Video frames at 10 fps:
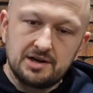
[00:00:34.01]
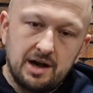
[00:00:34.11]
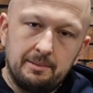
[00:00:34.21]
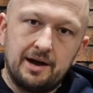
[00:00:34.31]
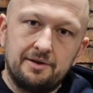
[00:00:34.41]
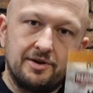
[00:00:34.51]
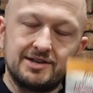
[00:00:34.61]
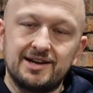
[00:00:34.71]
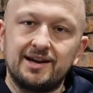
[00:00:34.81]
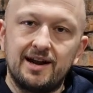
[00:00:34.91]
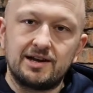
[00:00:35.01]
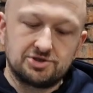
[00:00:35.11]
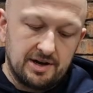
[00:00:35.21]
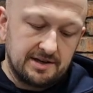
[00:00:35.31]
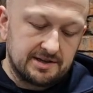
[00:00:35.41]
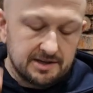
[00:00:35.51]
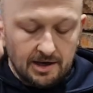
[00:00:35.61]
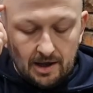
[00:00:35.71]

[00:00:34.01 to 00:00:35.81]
carbohydrates and electrolytes.